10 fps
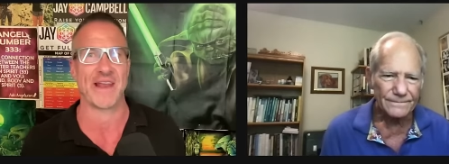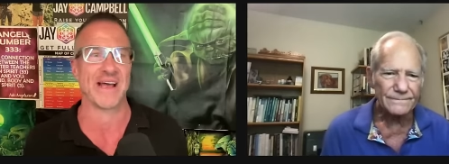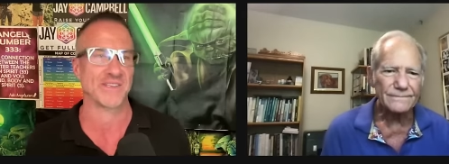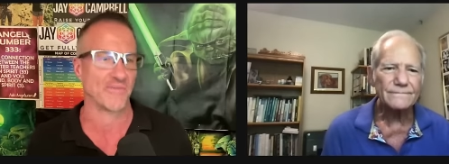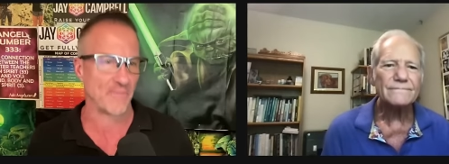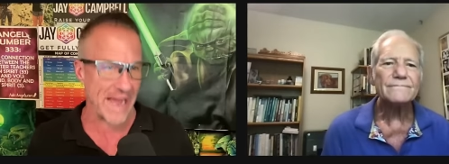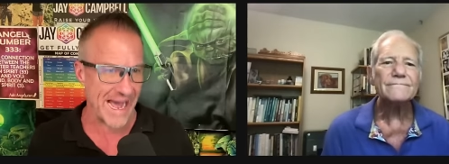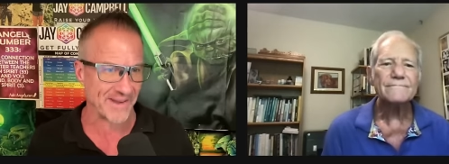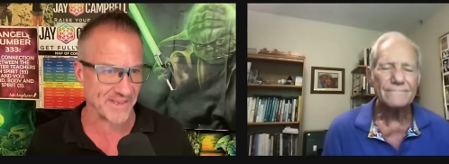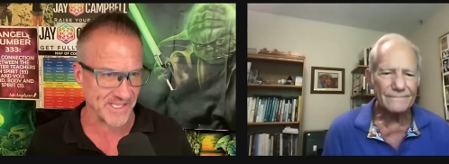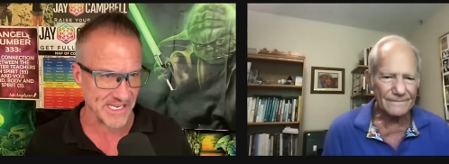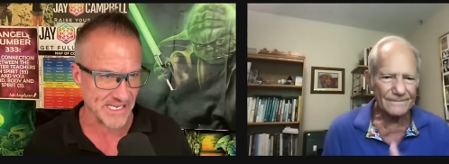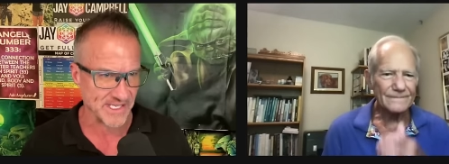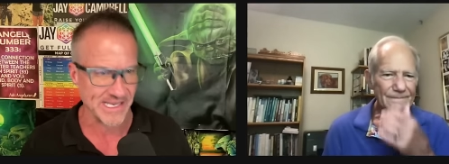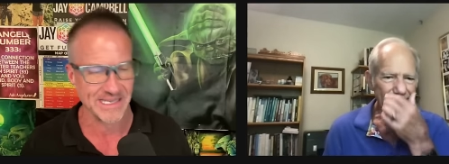Speaker 1: has a bad
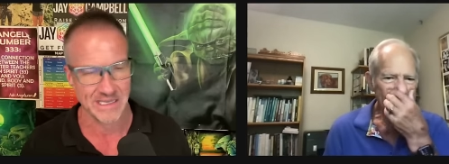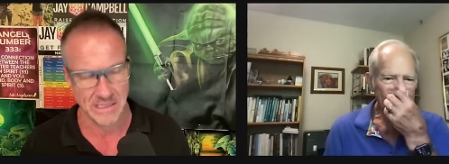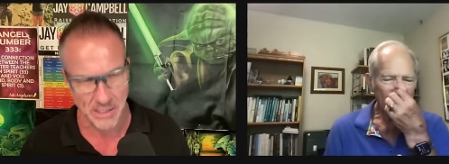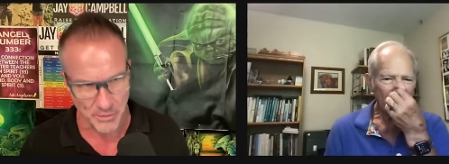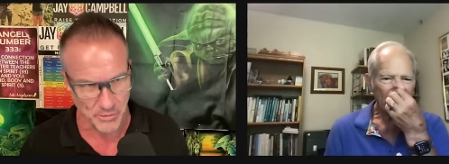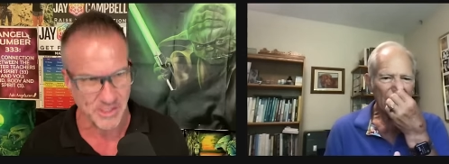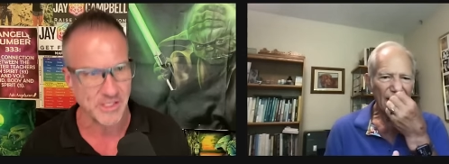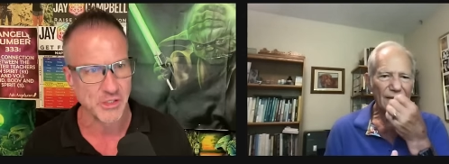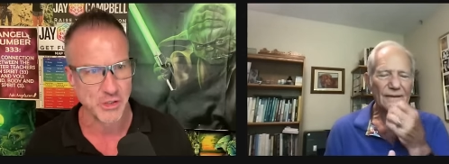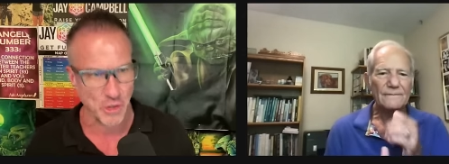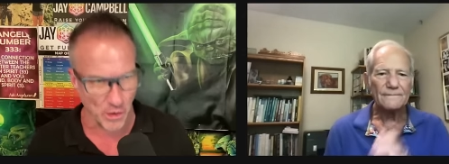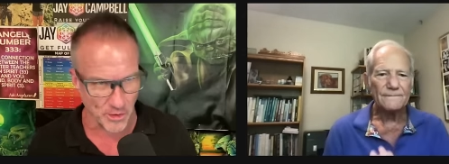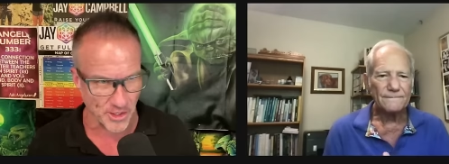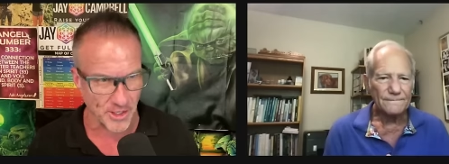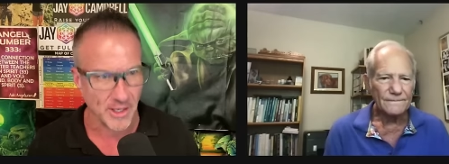disease, it literally
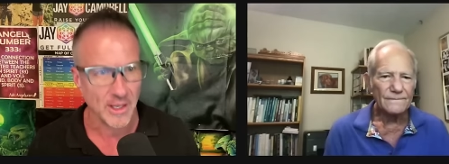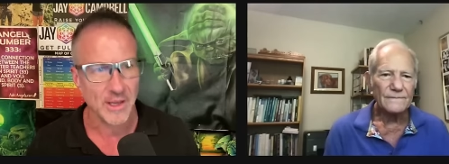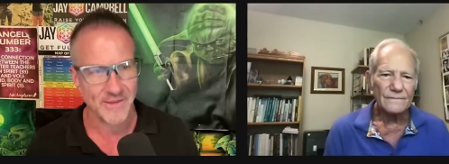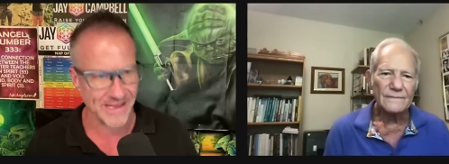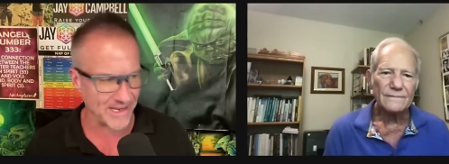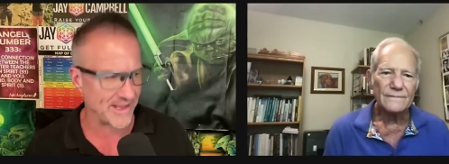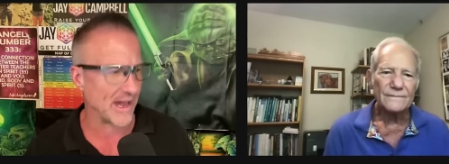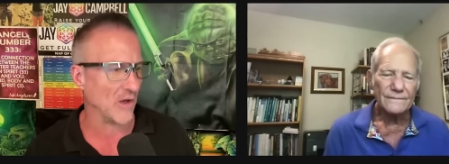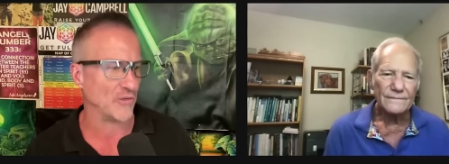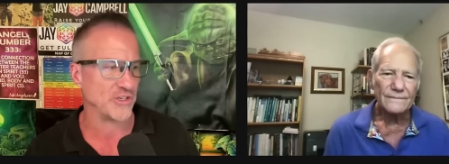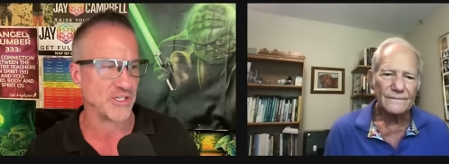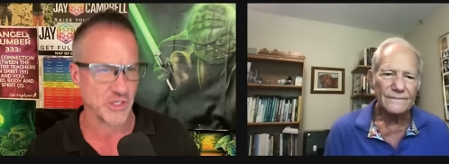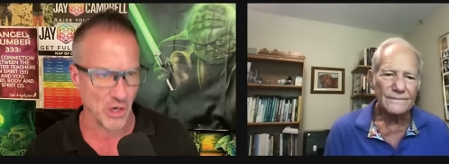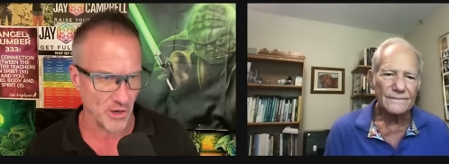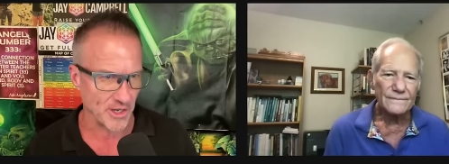started. The etiology
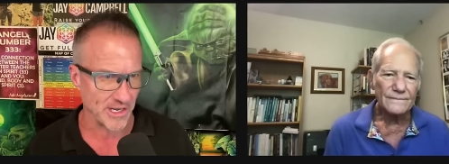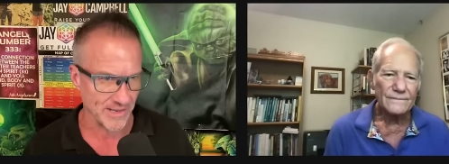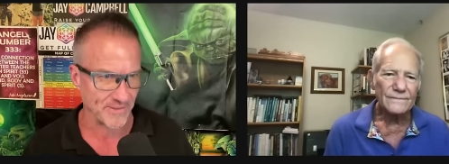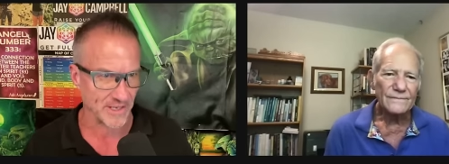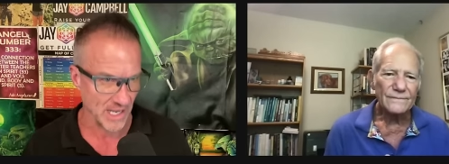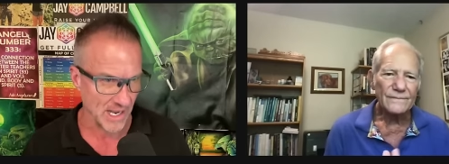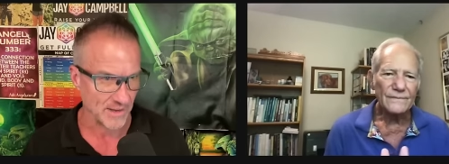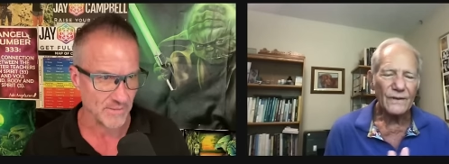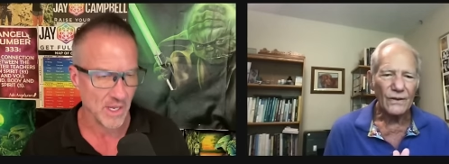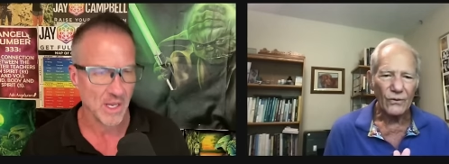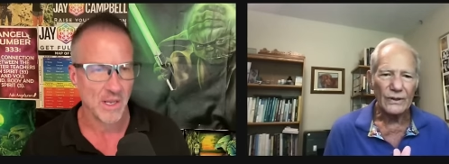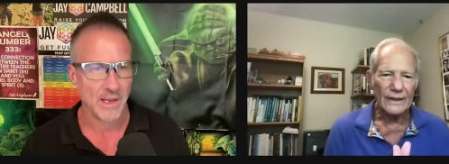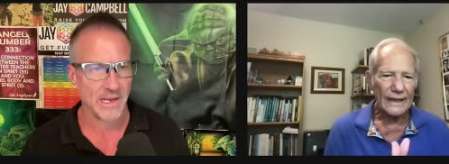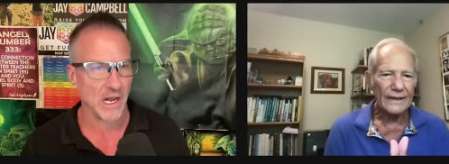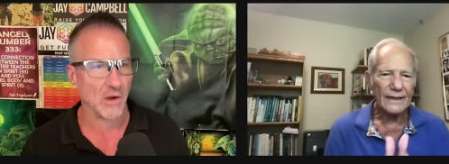started in the gut. Well,
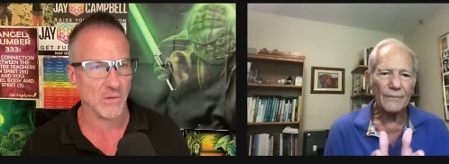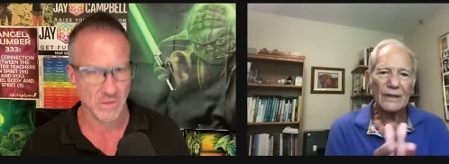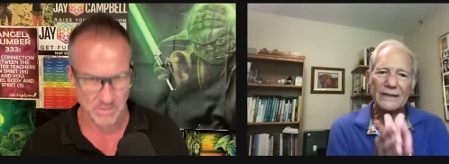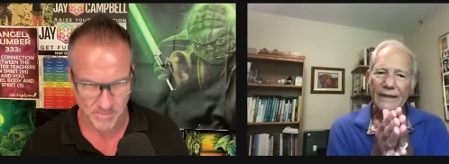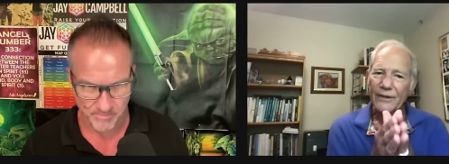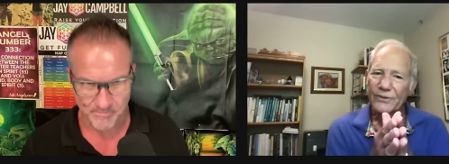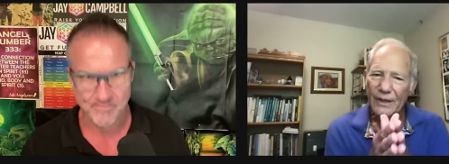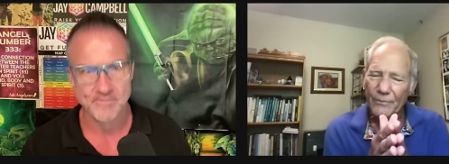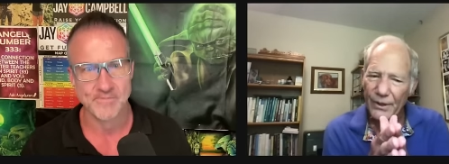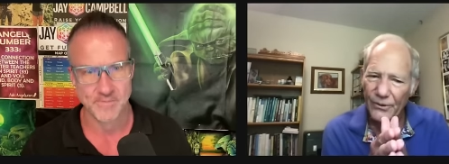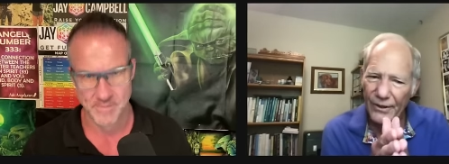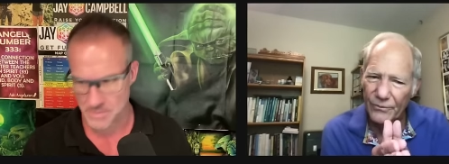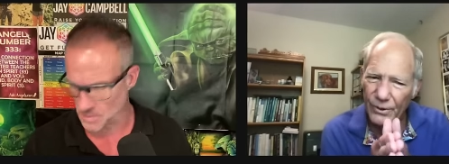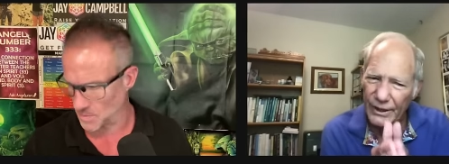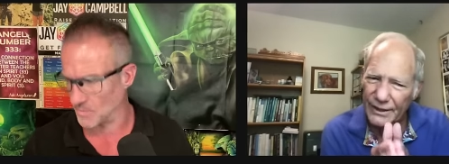and
Speaker 2: let me explain something here
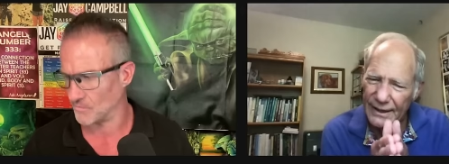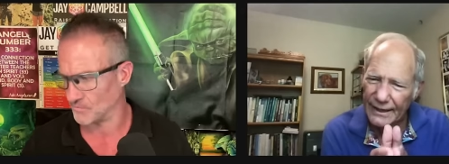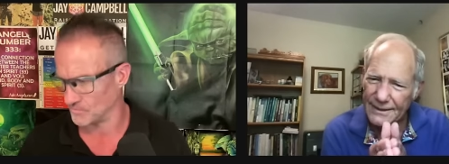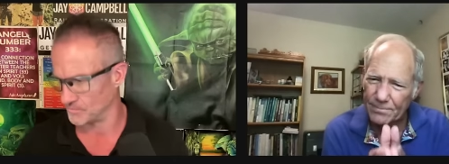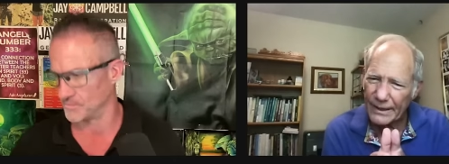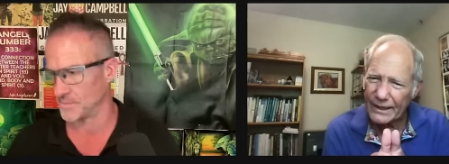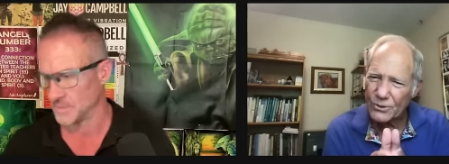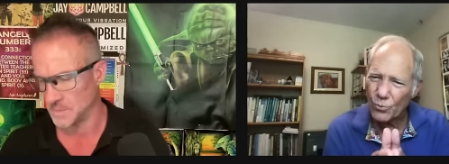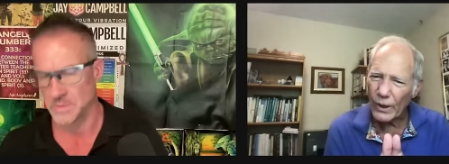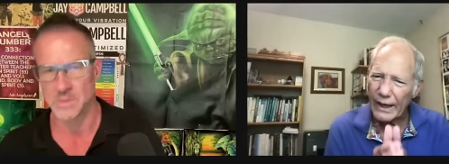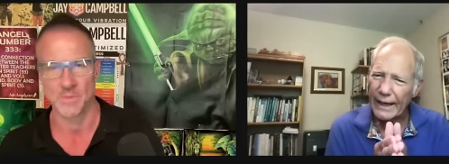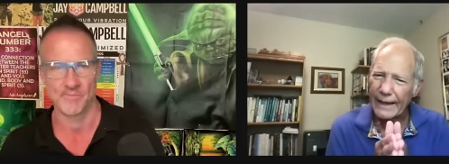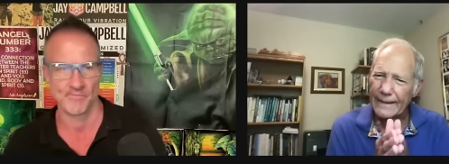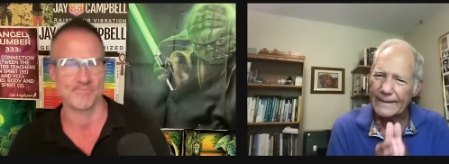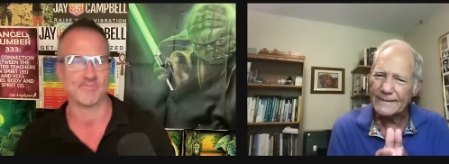that really explains
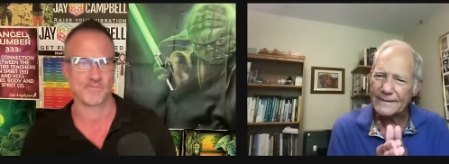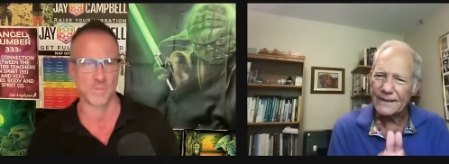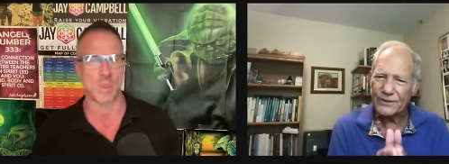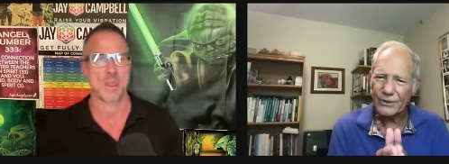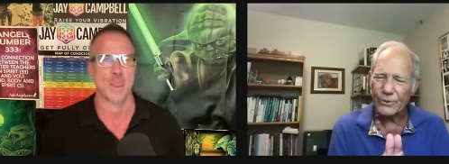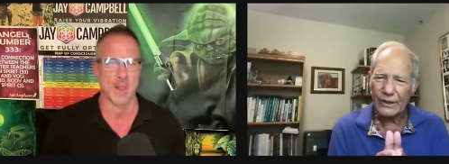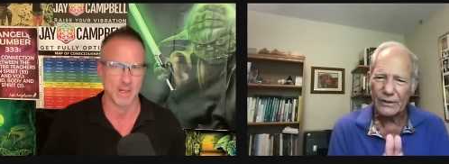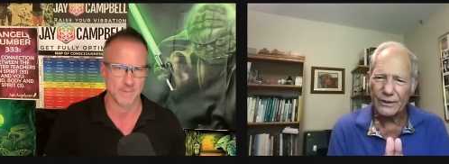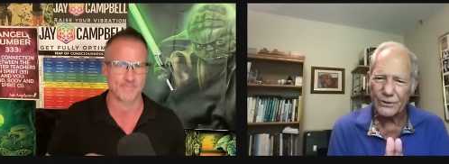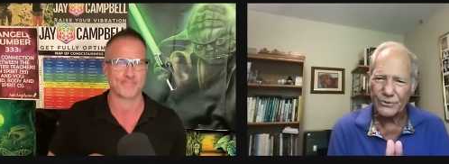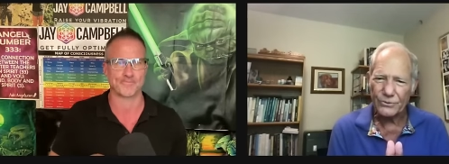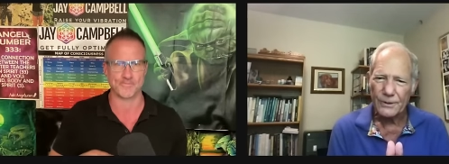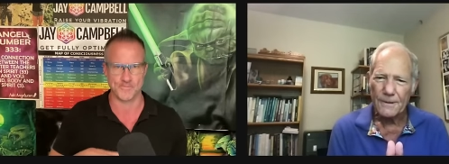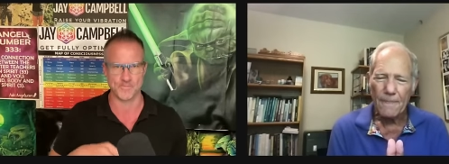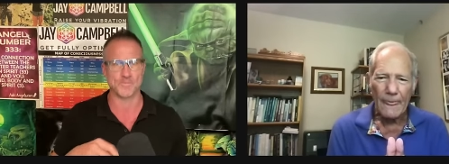why this is such a critical issue.
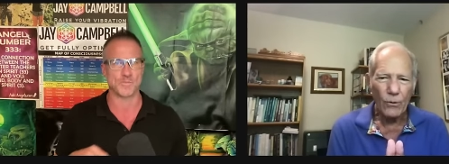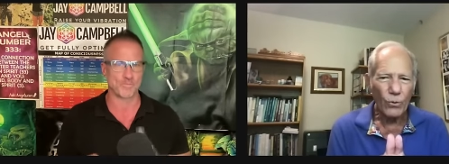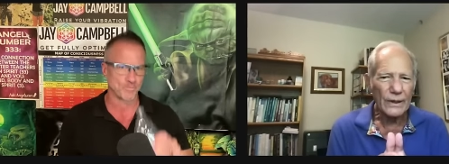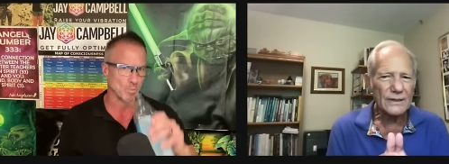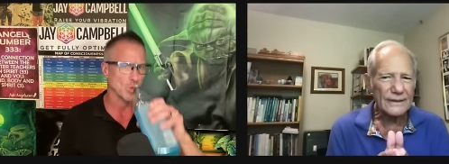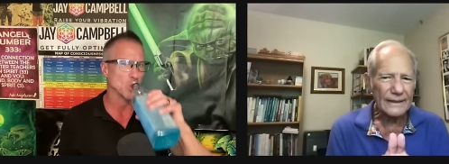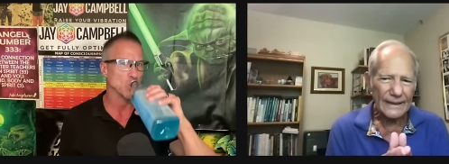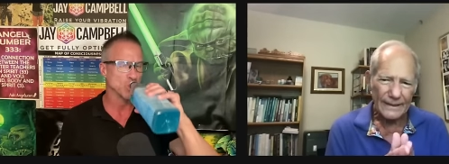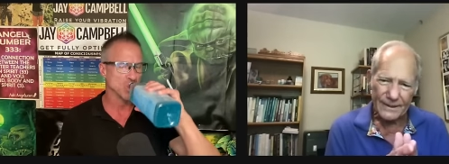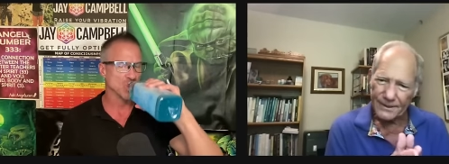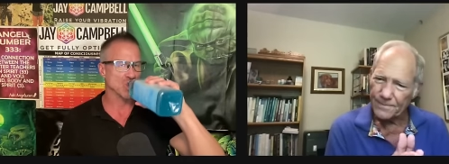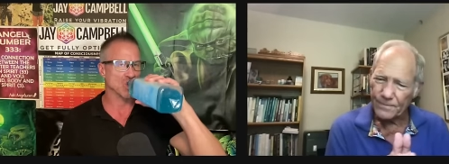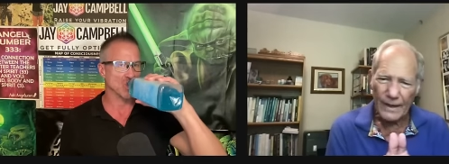One study I just